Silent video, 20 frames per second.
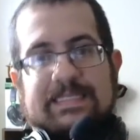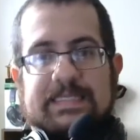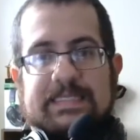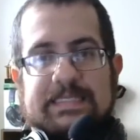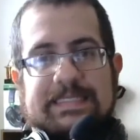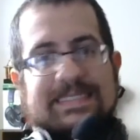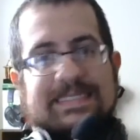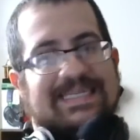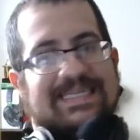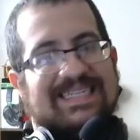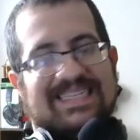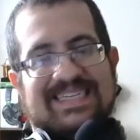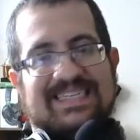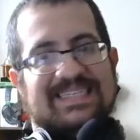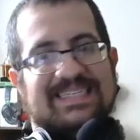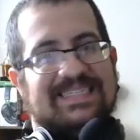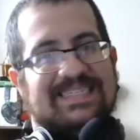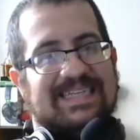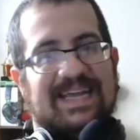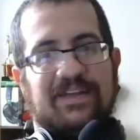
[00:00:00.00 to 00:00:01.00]

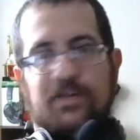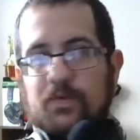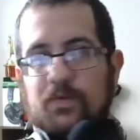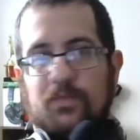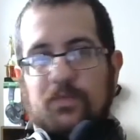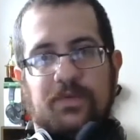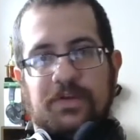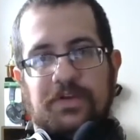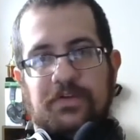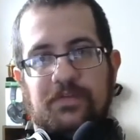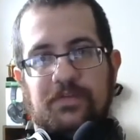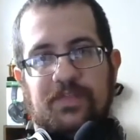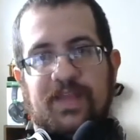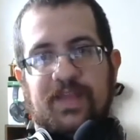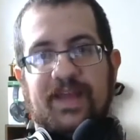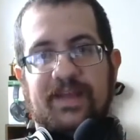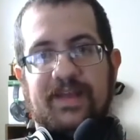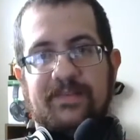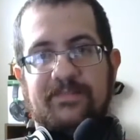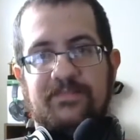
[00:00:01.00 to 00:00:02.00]
I don't want to do
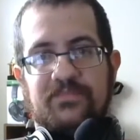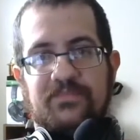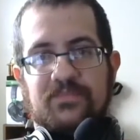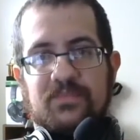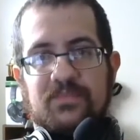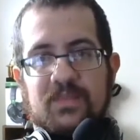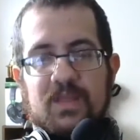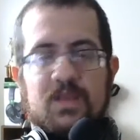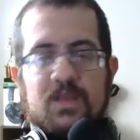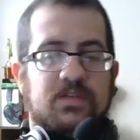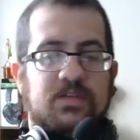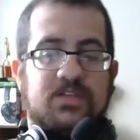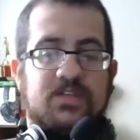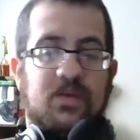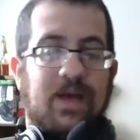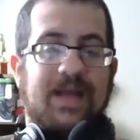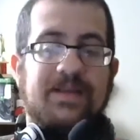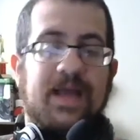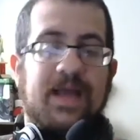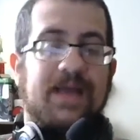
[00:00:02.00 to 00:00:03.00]
that. So
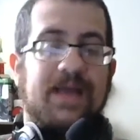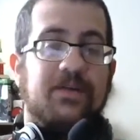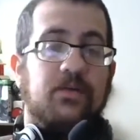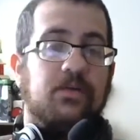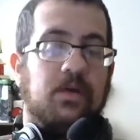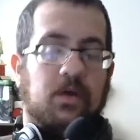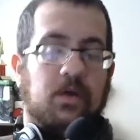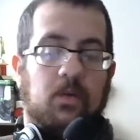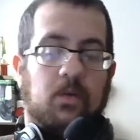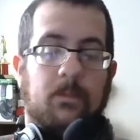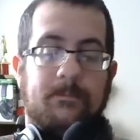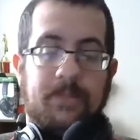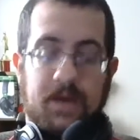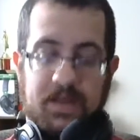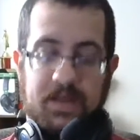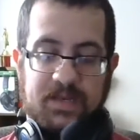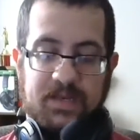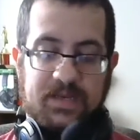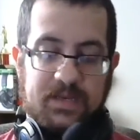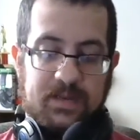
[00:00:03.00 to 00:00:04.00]
I don't know,
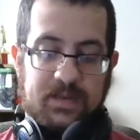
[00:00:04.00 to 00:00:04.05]
but